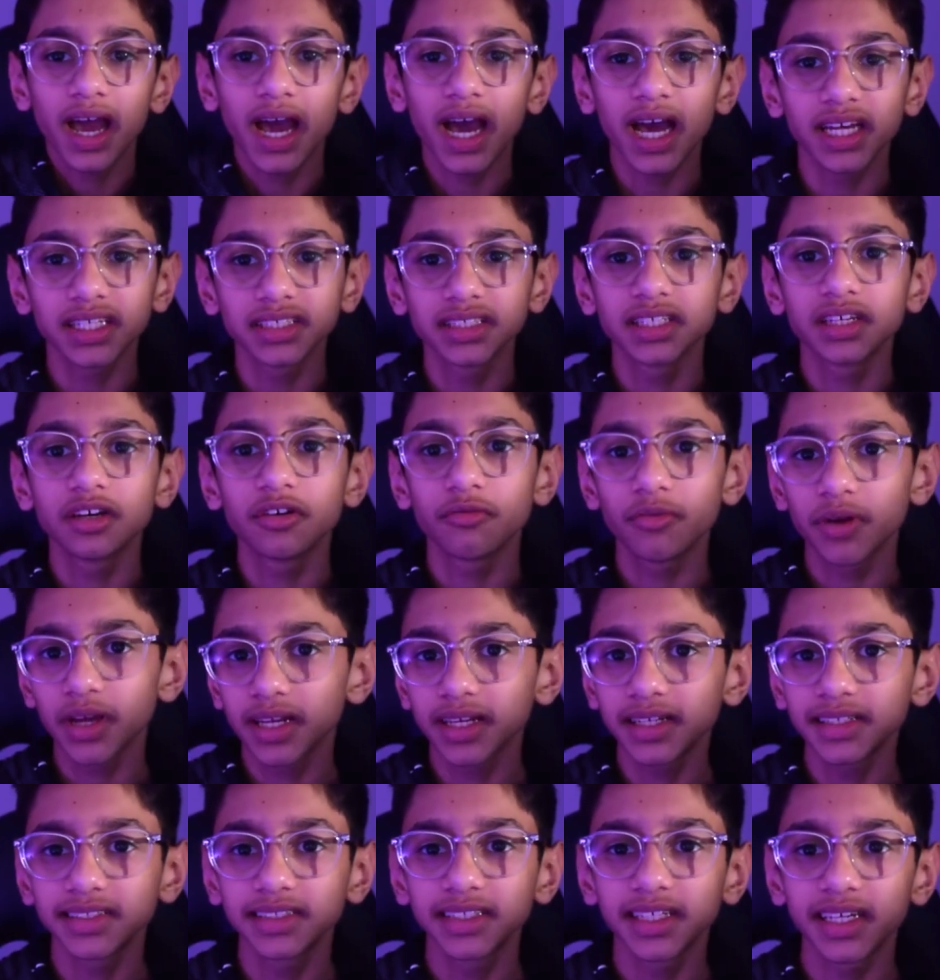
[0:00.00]
as
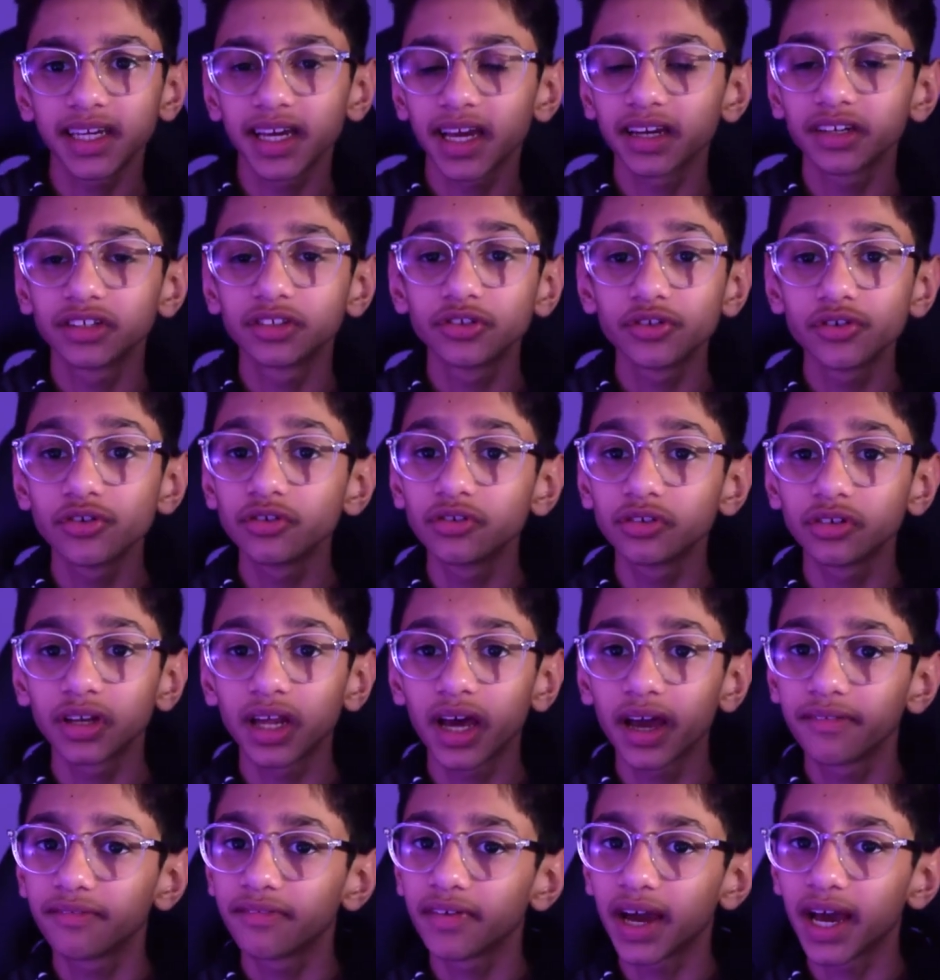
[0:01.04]
realistic and true to
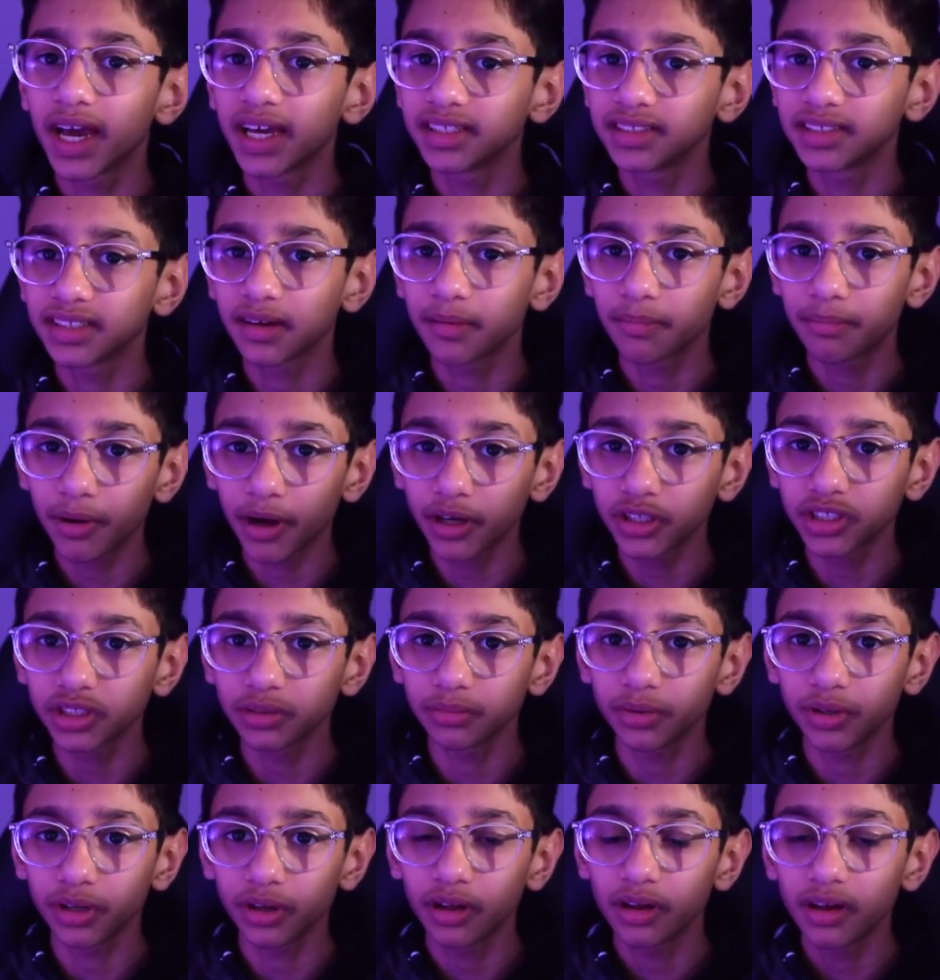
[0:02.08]
life as
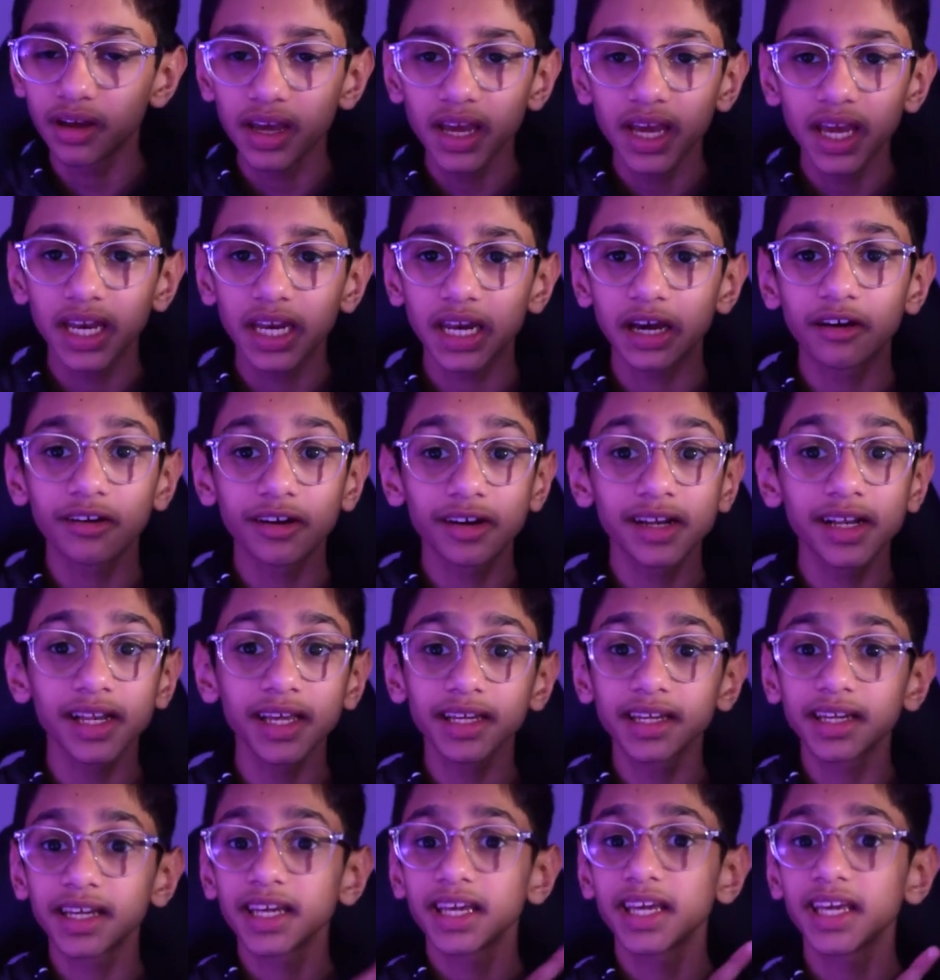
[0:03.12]
possible. Now
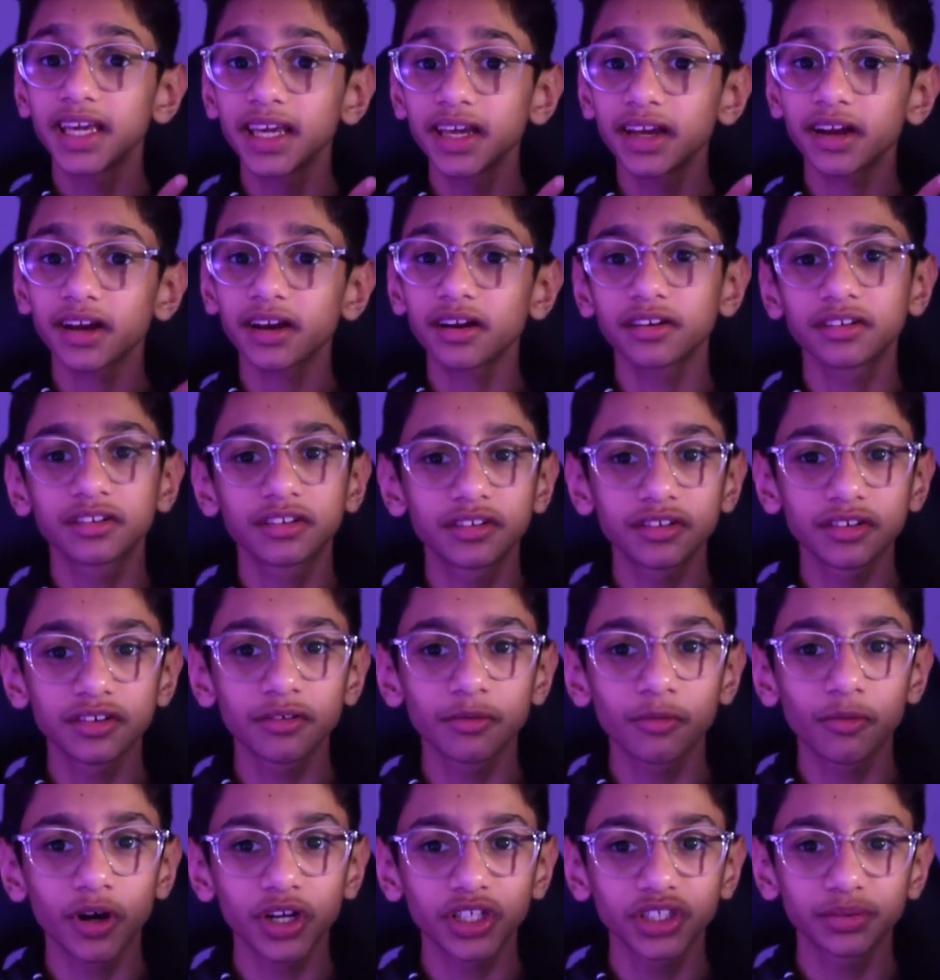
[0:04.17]
click here to
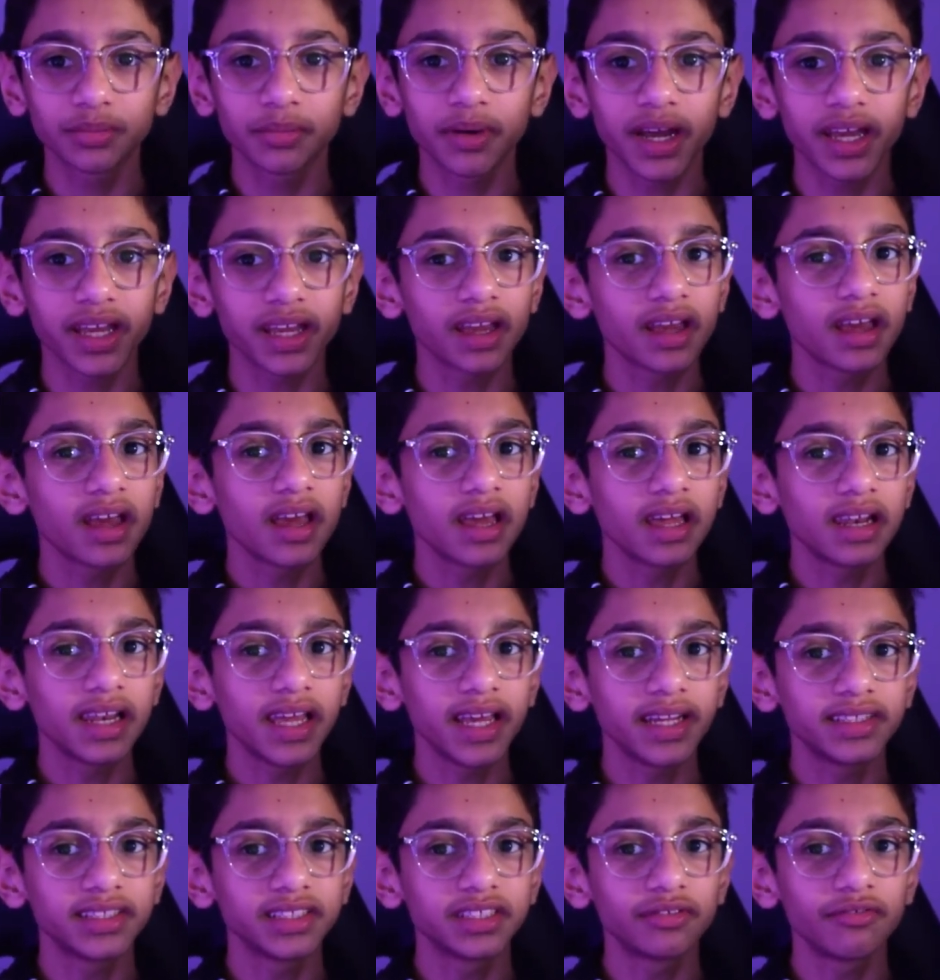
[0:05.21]
watch my
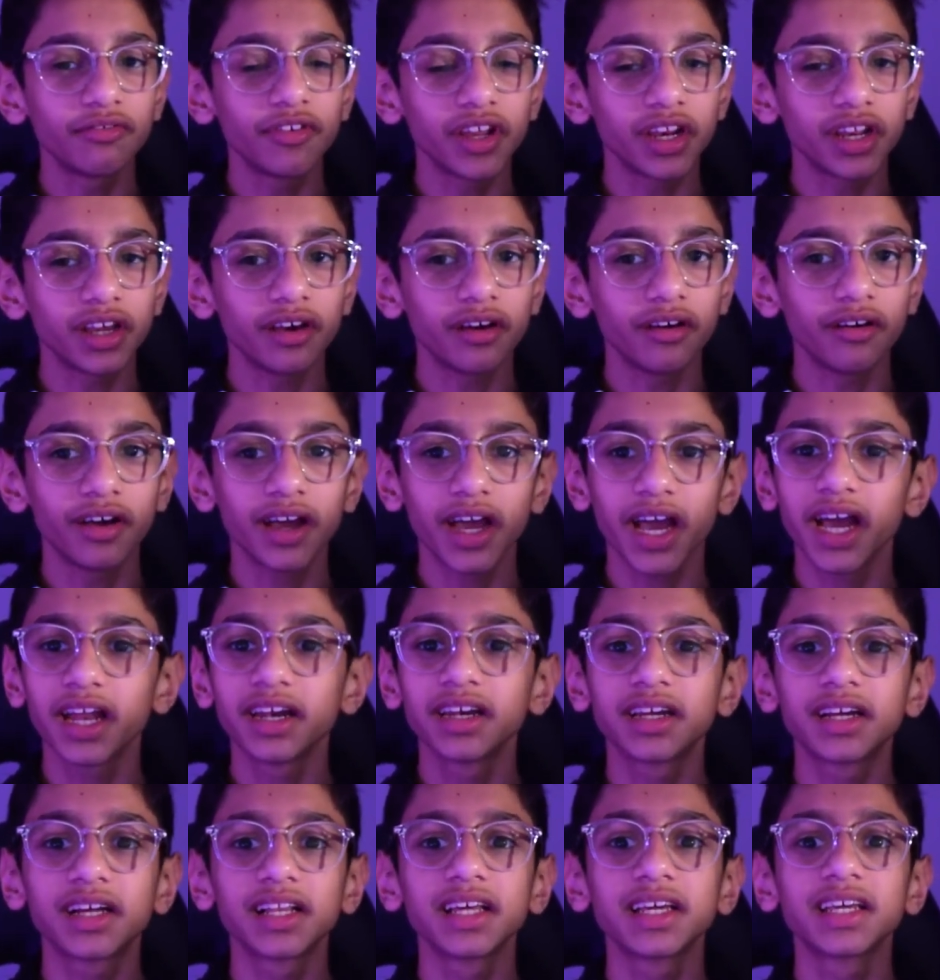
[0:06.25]
latest video
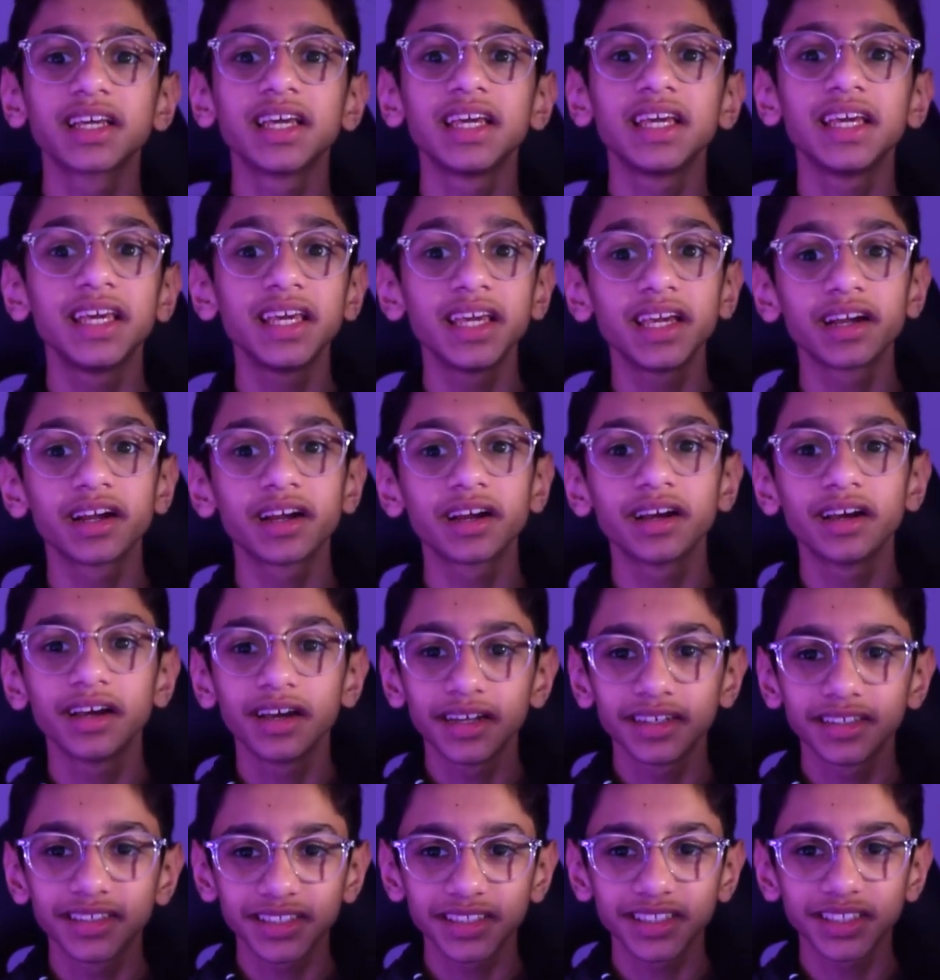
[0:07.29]
and click here
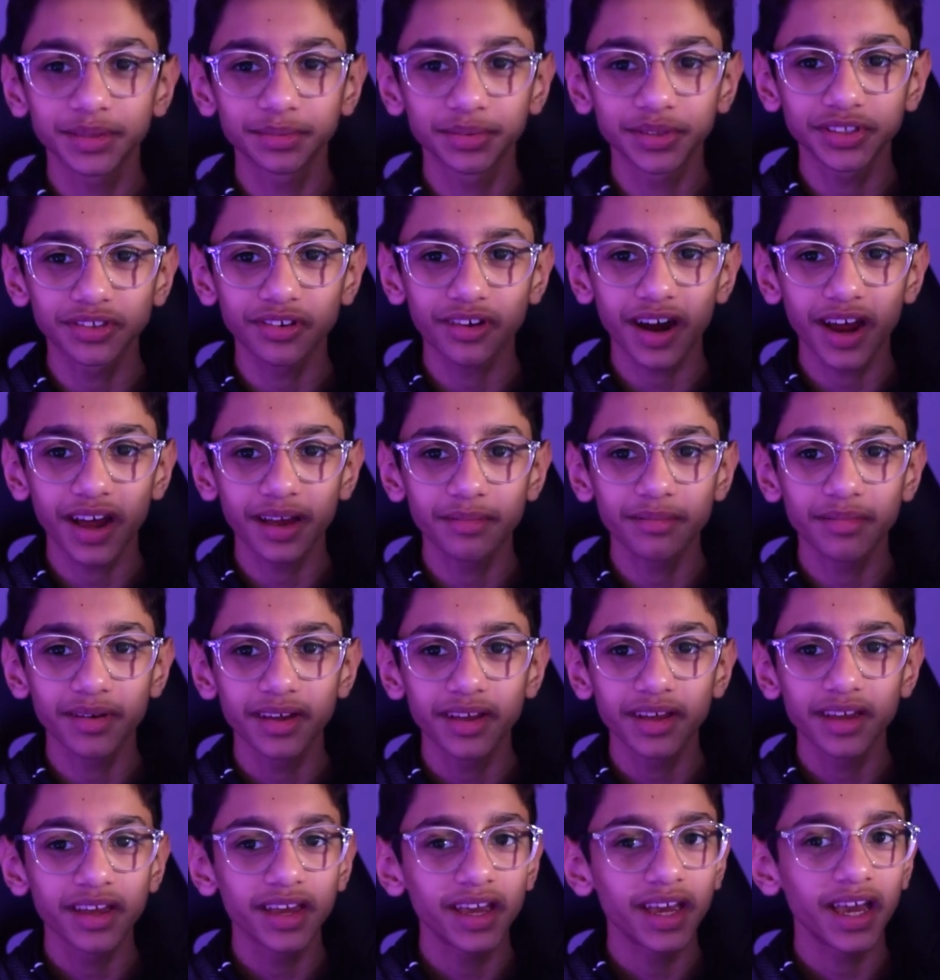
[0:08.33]
to subscribe.
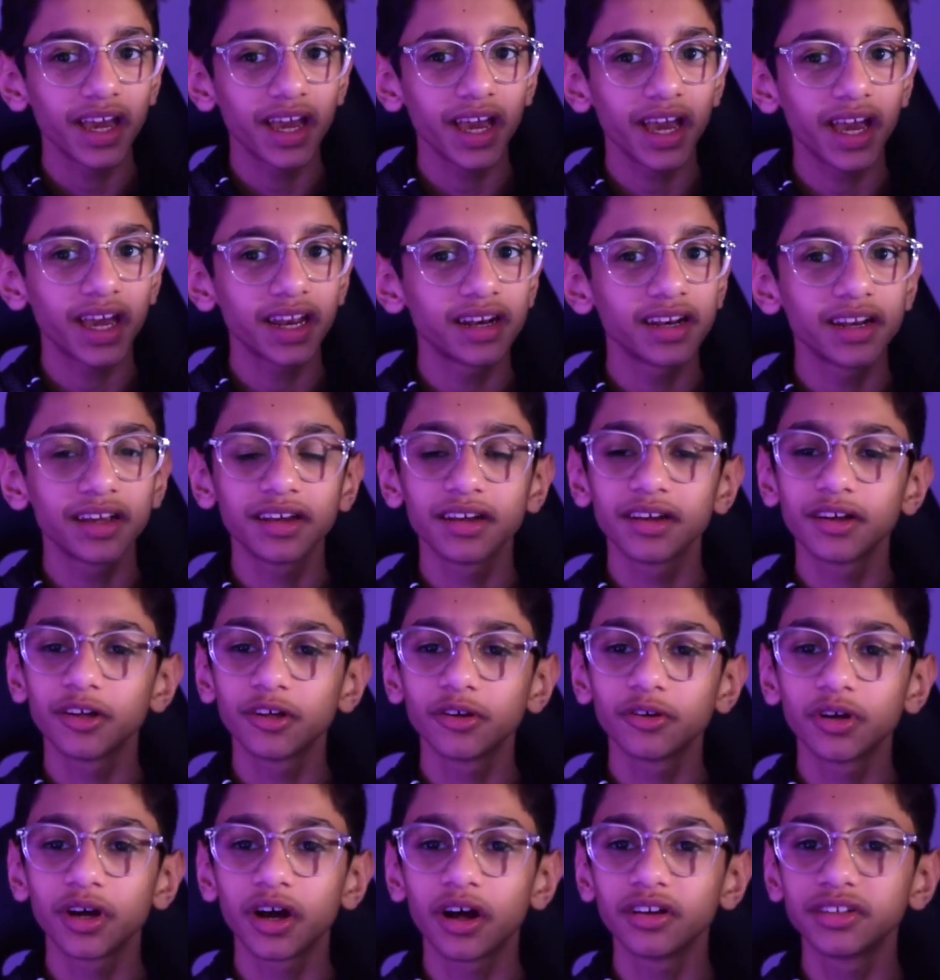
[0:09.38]
And
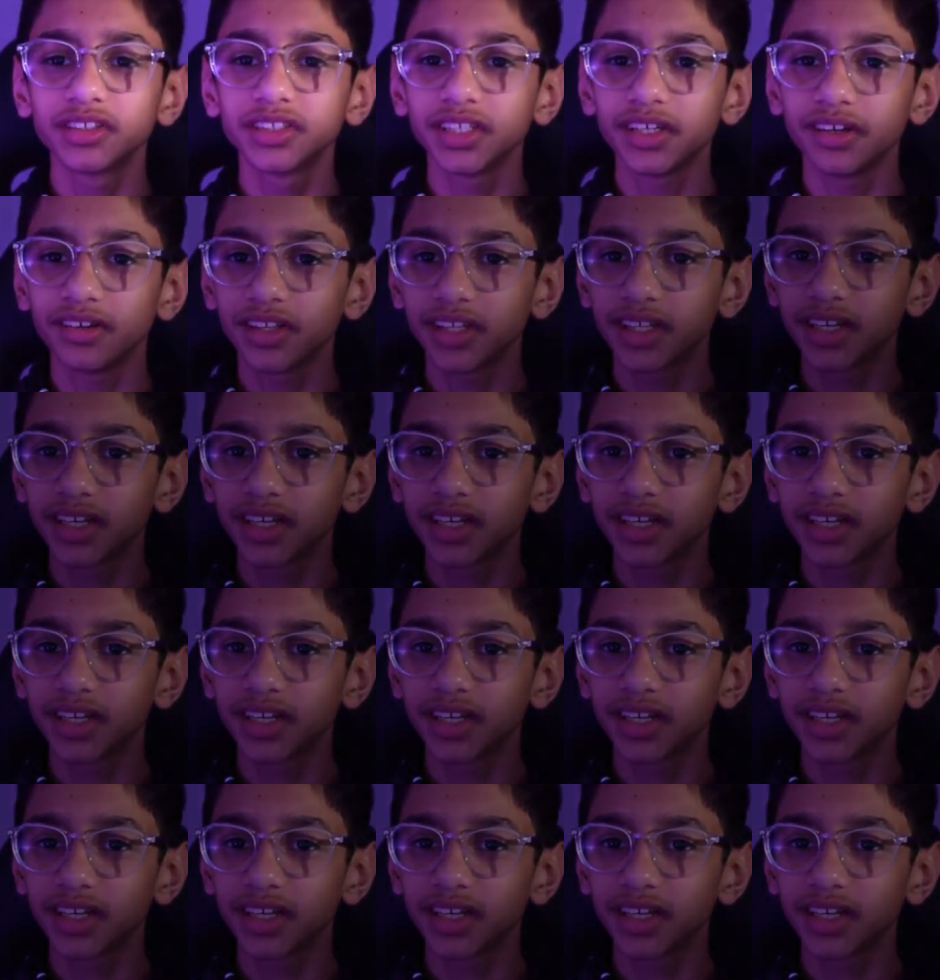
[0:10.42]
I'll see you in the